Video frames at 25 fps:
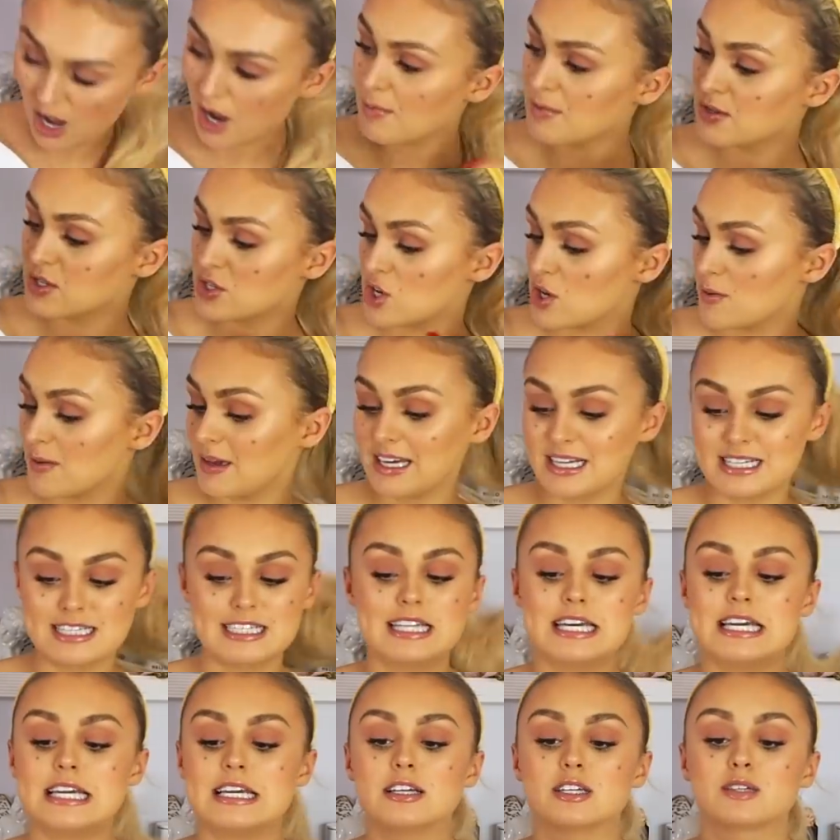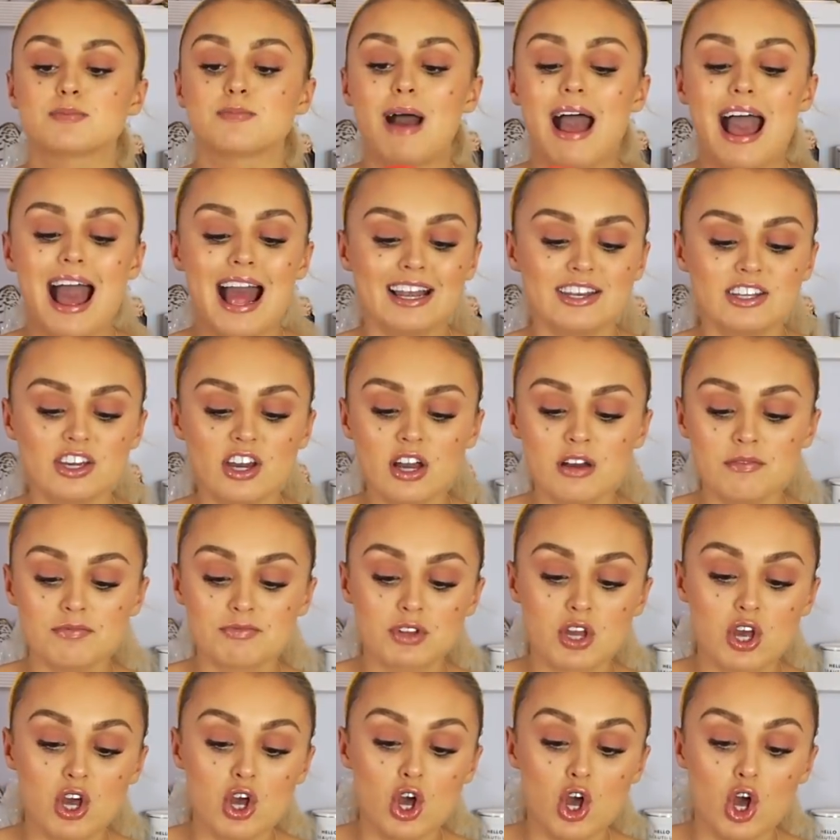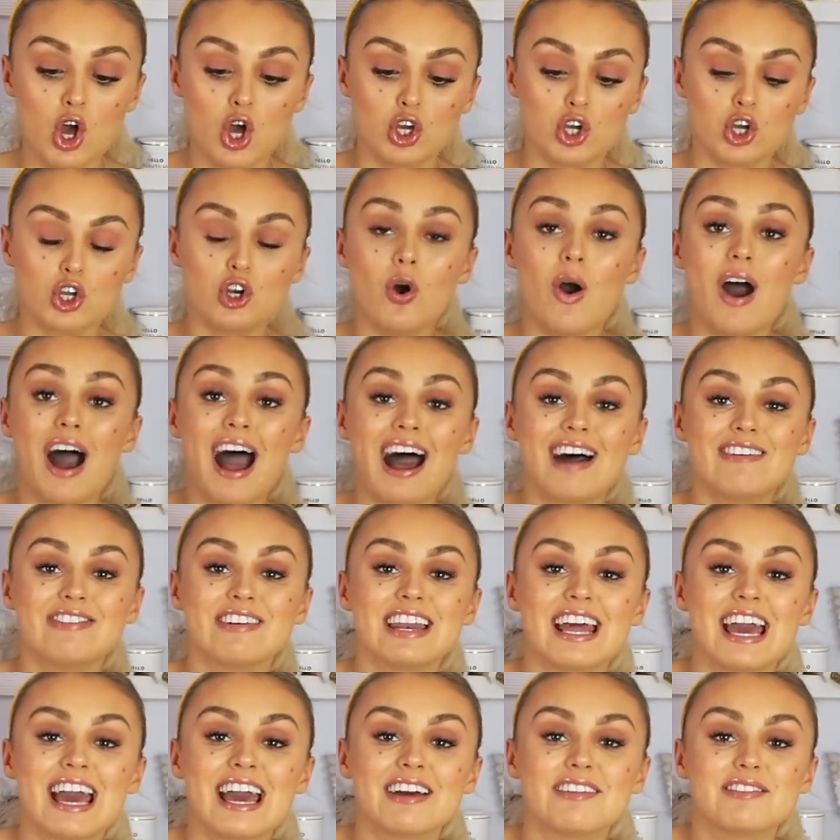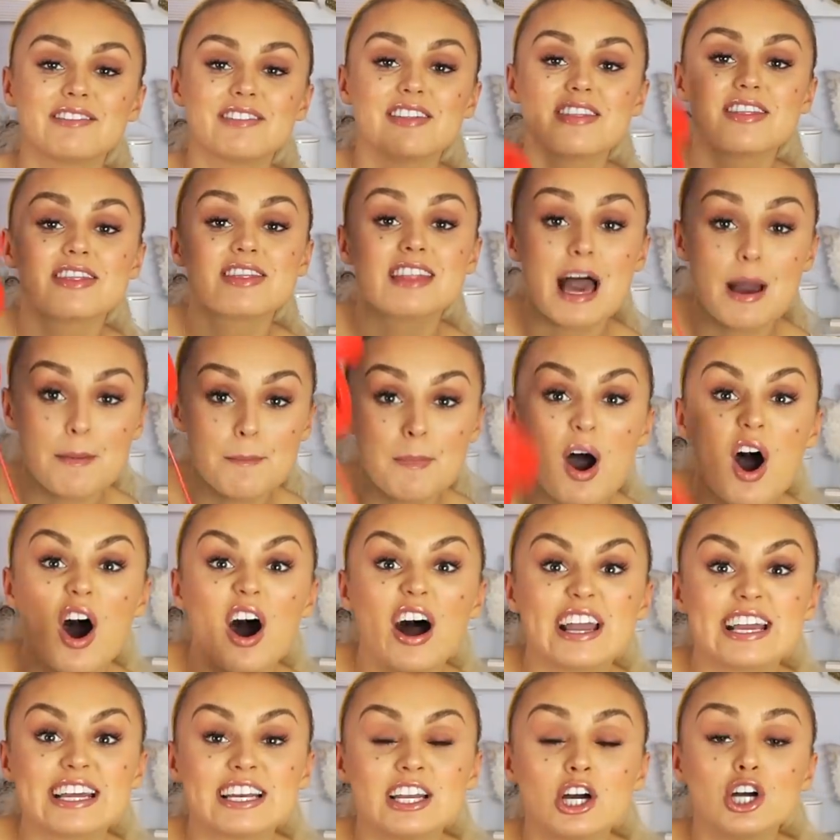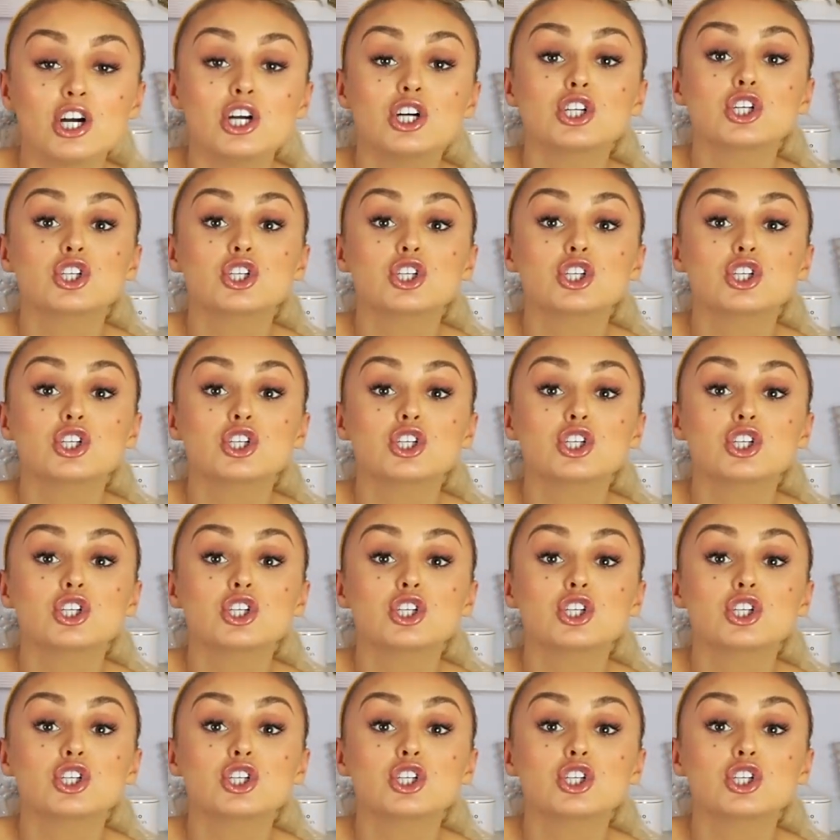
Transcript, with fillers: I'm assuming it's these. But Anya, you're not having it, they're mine.